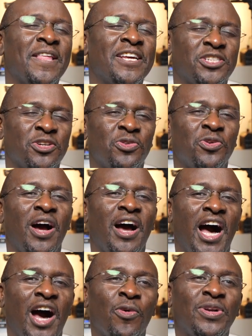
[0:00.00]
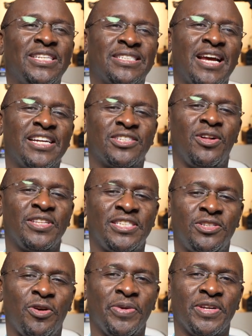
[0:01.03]
So I will discuss all these
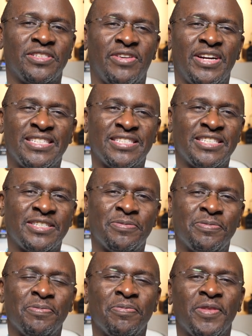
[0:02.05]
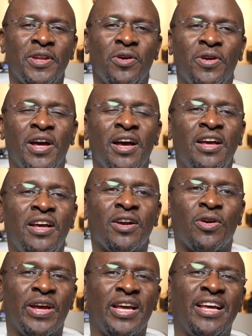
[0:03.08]
topics. Racism,
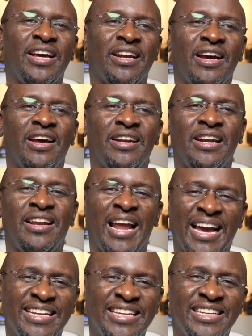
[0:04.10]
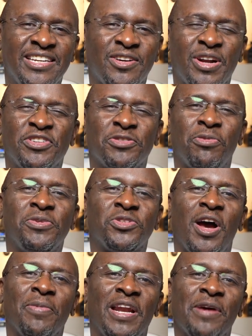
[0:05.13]
kuna ile redlining, kuna vitu mobito
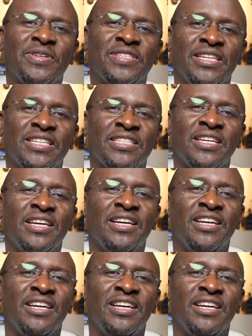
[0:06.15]
happen upper states.